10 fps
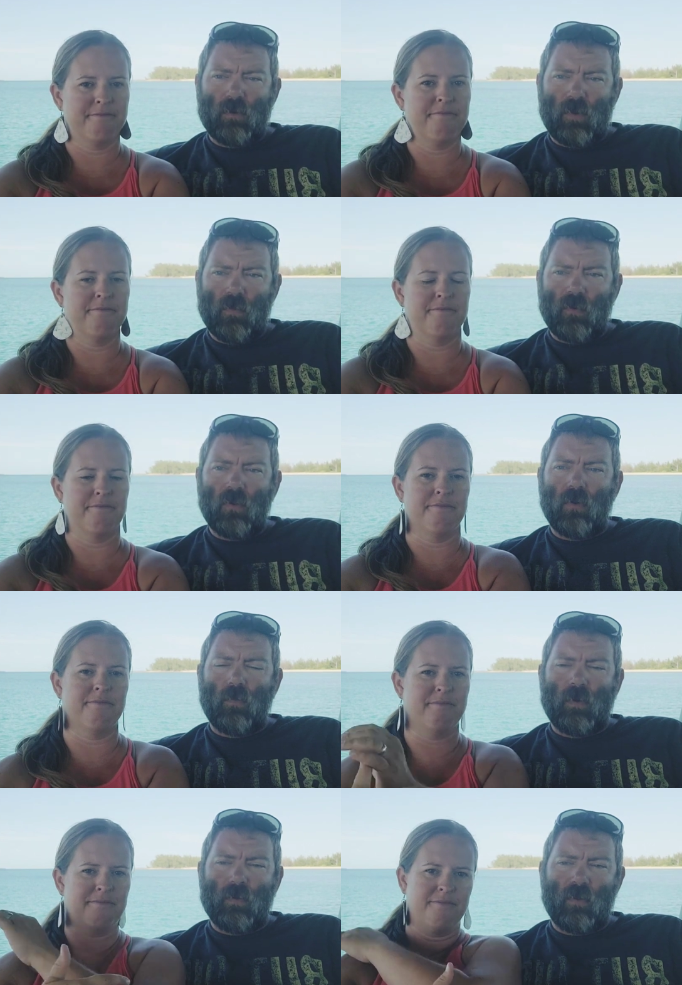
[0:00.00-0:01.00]
Speaker 1: to people
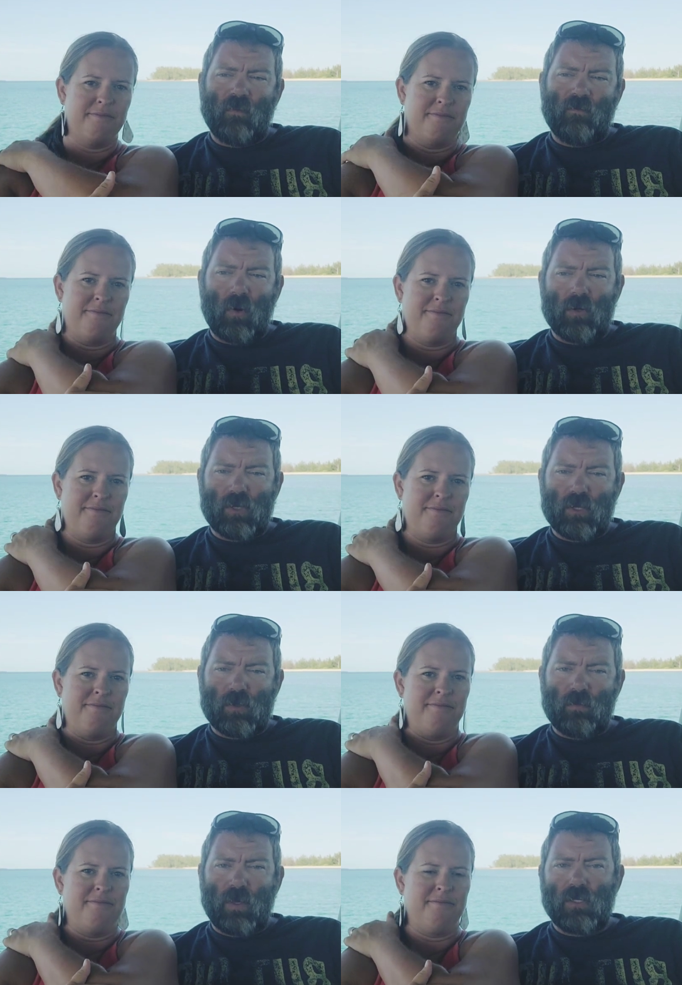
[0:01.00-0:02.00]
or people have
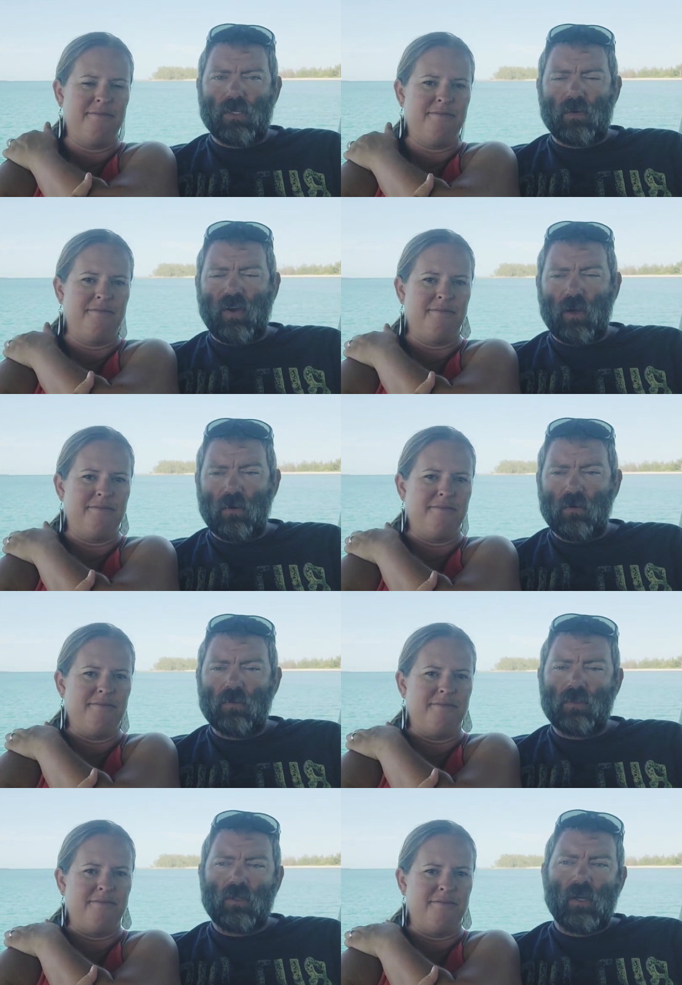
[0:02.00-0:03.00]
purchased pieces of
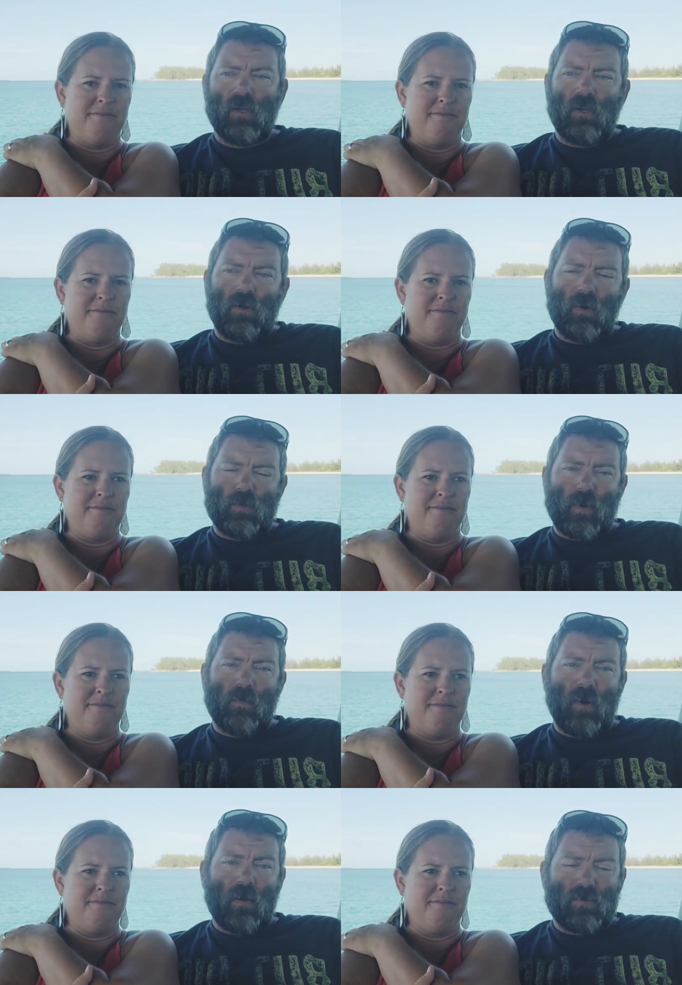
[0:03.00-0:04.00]
hose or
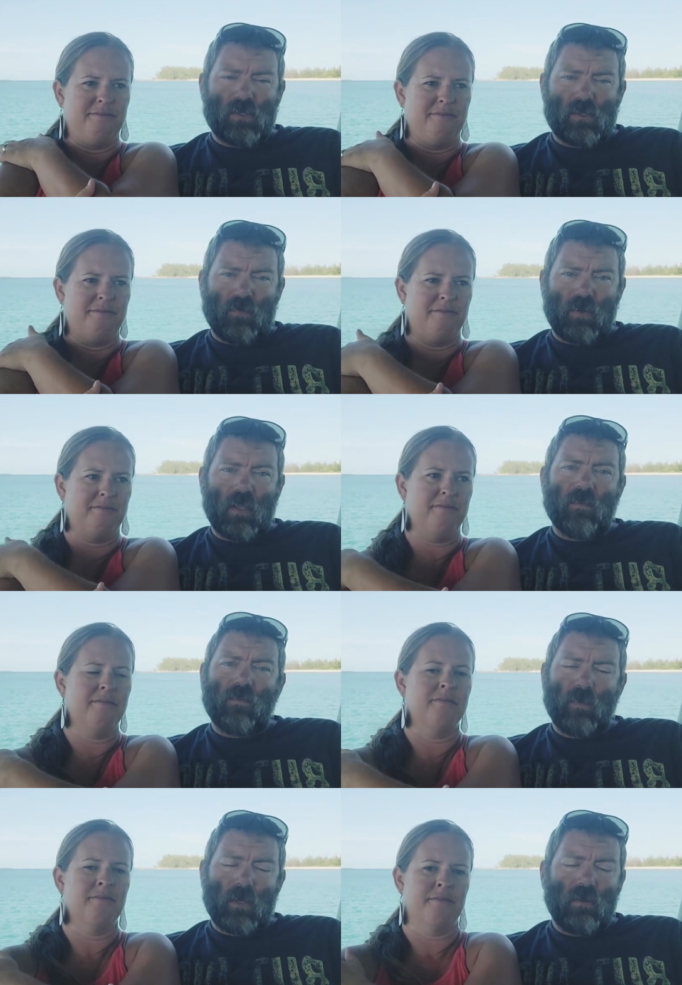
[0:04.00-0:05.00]
spare pumps and stuff like that
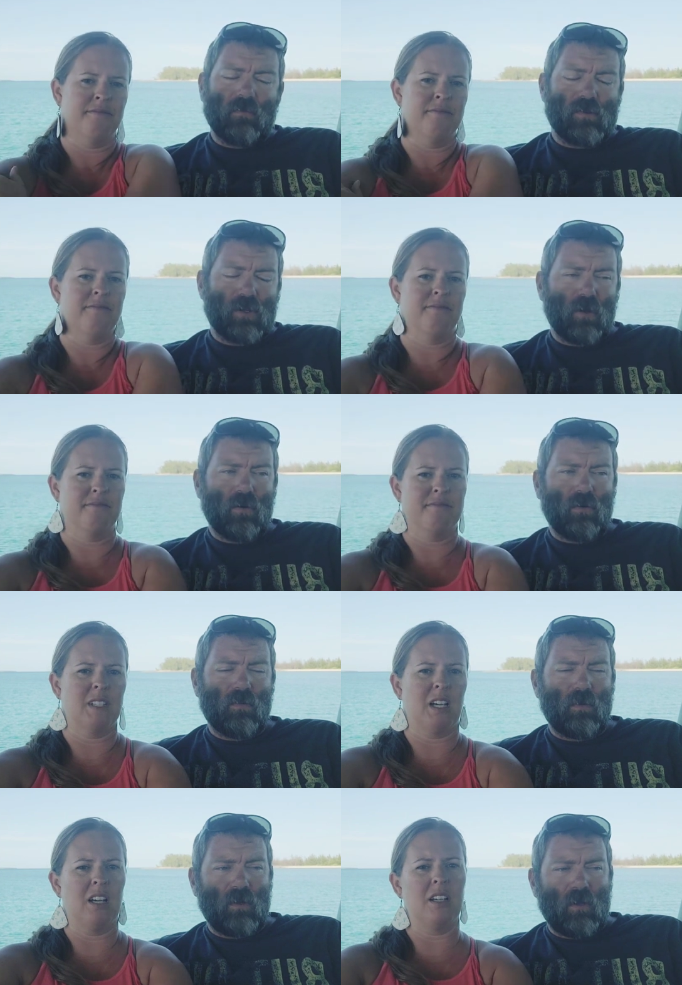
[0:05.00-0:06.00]
for me. So
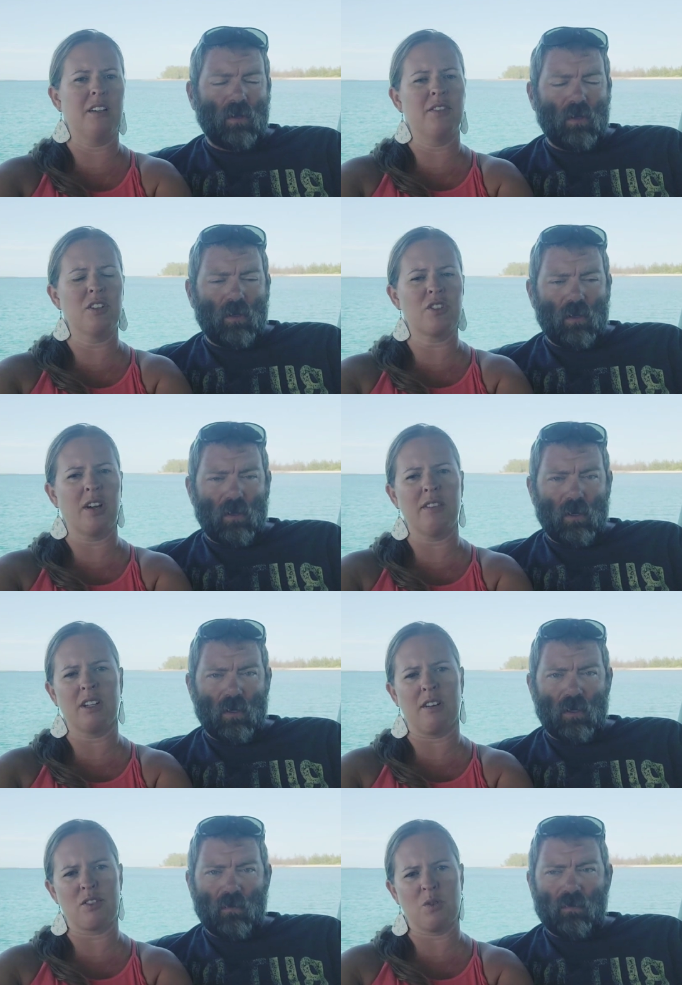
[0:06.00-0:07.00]
Speaker 2: if you're
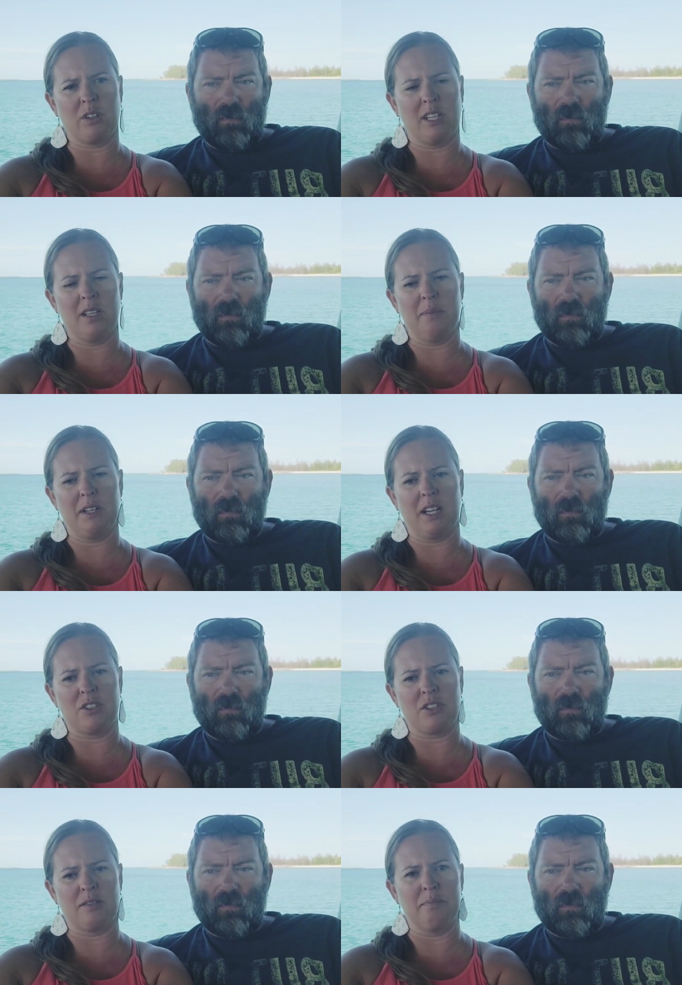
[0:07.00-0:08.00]
traveling um, offshore, keep an
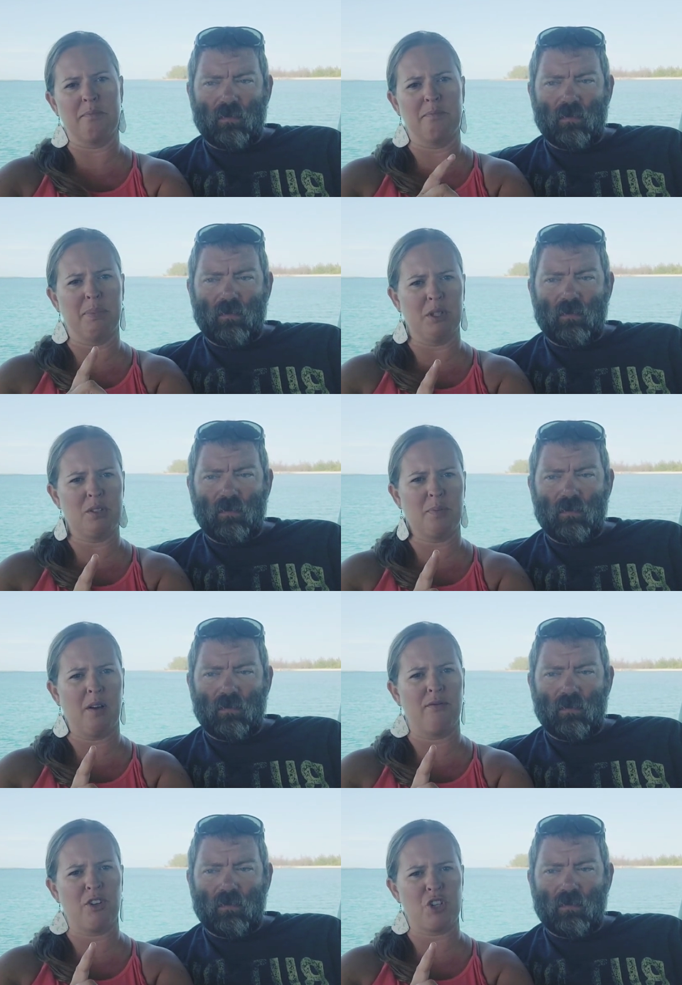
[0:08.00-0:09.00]
extra bilge
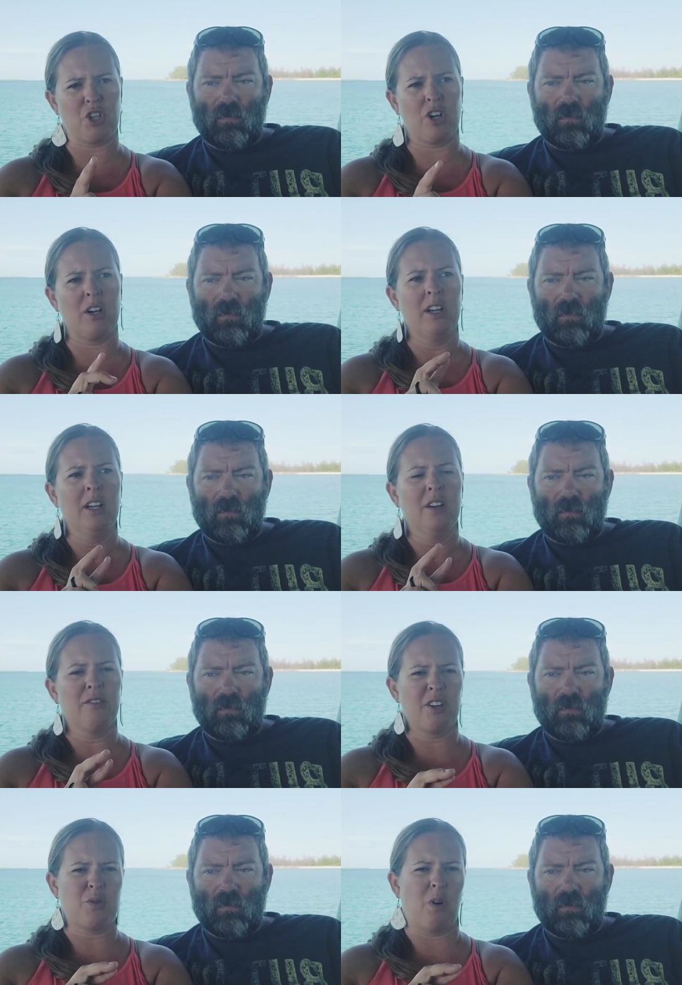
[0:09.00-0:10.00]
pump for sure.
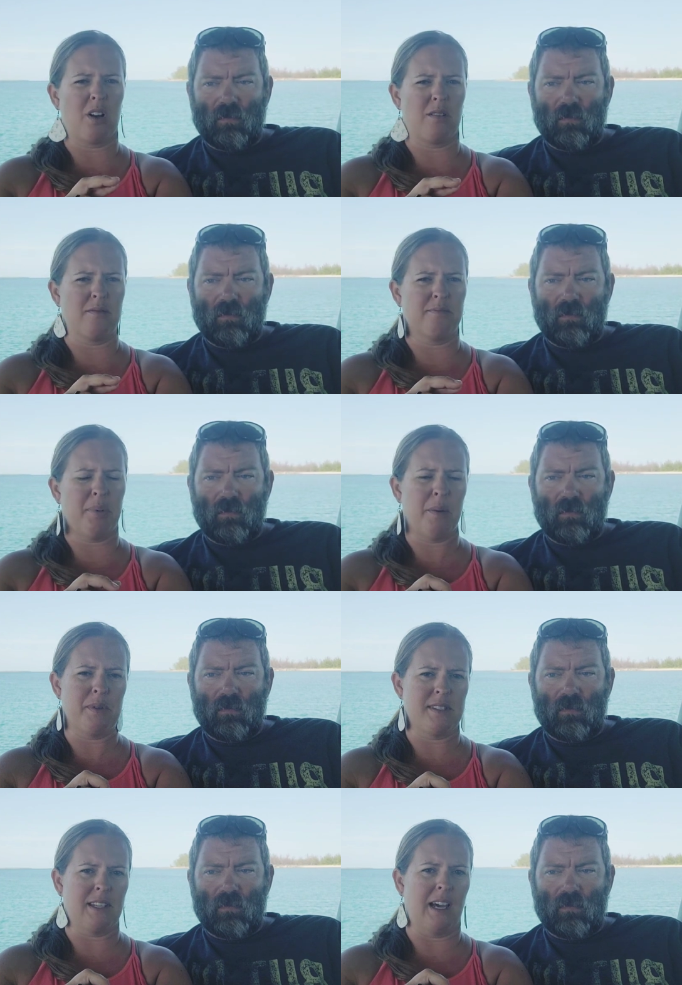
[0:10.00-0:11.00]
Fresh water pump
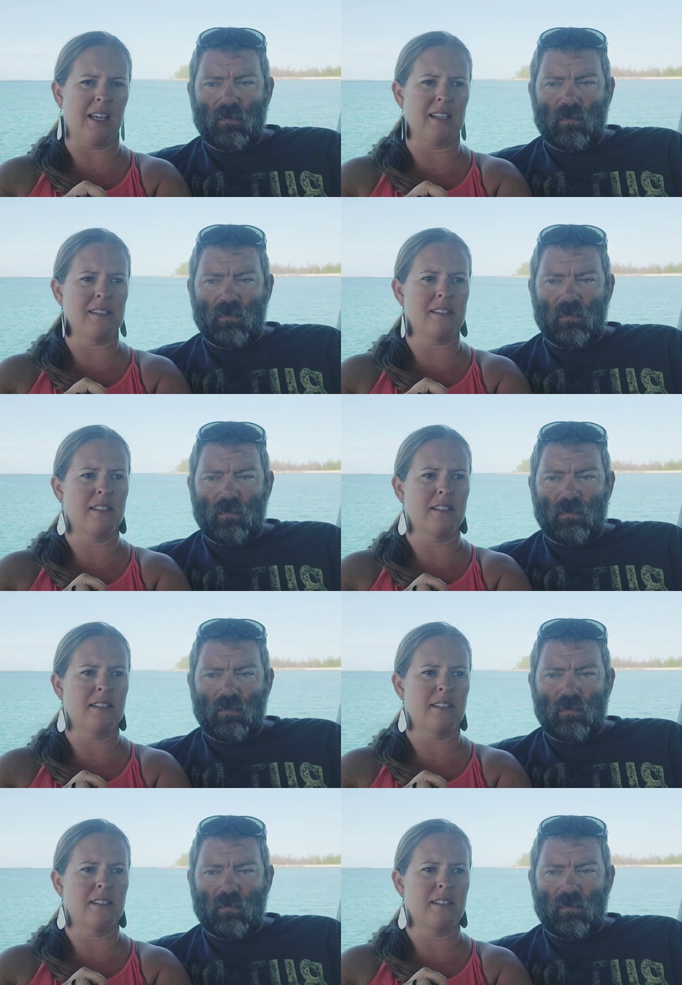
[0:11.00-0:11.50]
is nice.